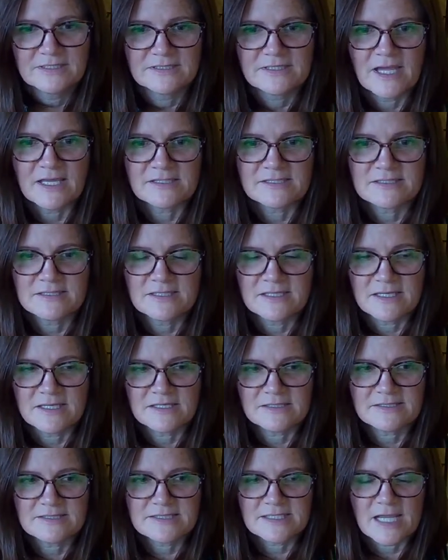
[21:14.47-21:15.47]
Does
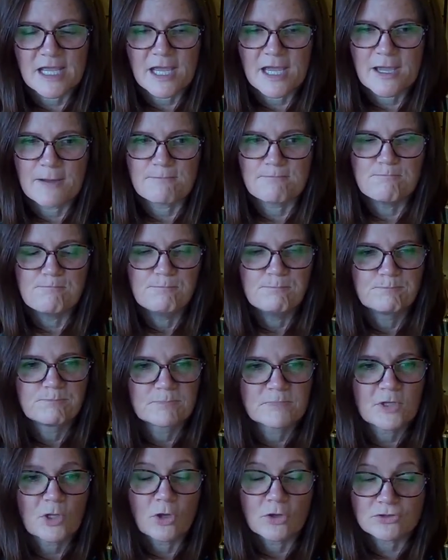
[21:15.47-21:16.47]
this
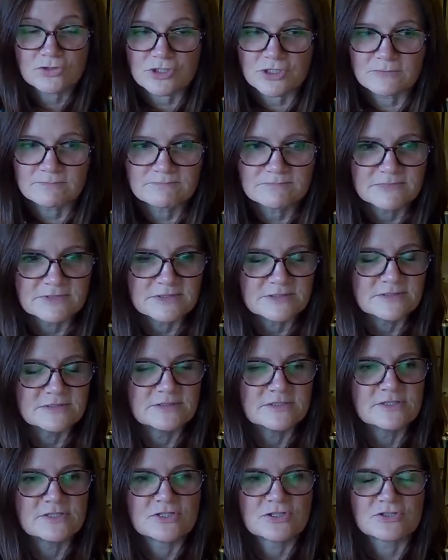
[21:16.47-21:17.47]

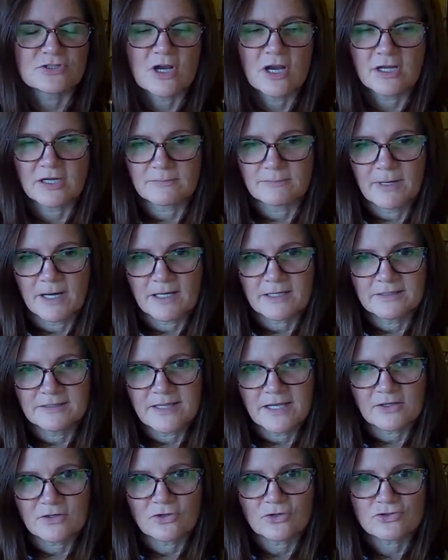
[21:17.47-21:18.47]
does your target market in
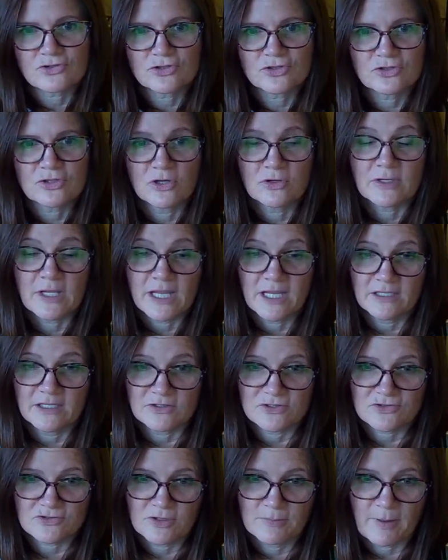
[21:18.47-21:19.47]
that culture go to
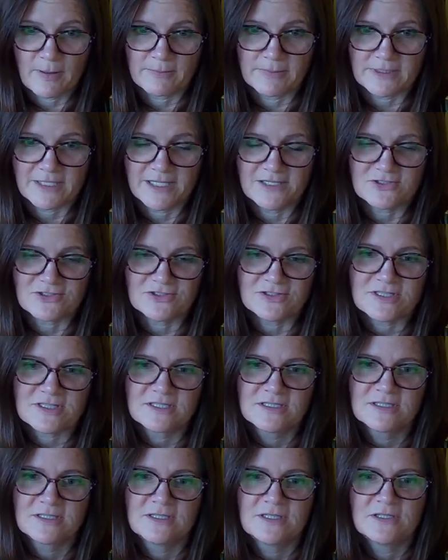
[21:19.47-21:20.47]
industry publications?
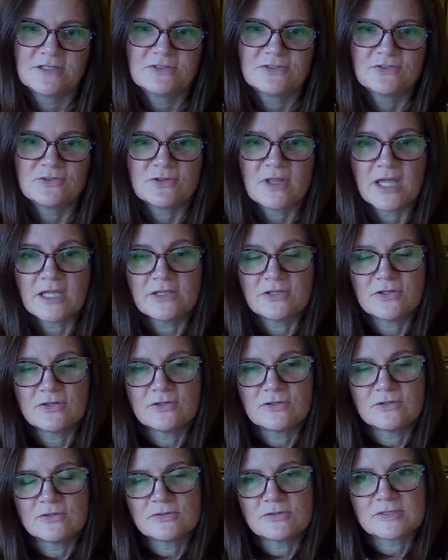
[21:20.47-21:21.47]
Do they
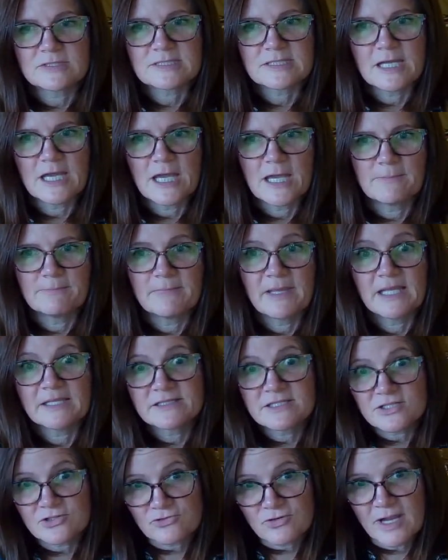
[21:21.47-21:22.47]
use
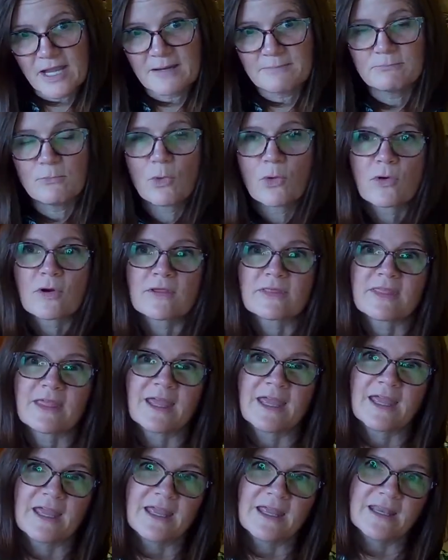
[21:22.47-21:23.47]
Instagram more
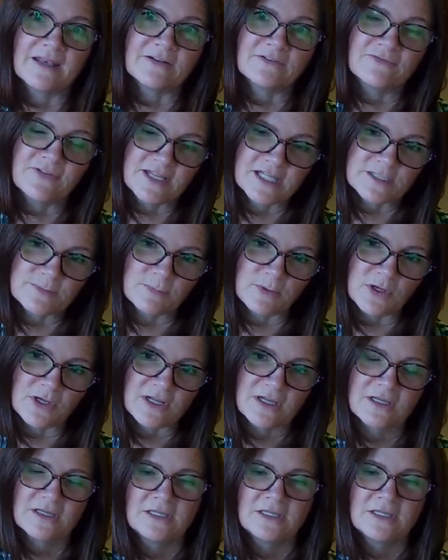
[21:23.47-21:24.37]
than Facebook?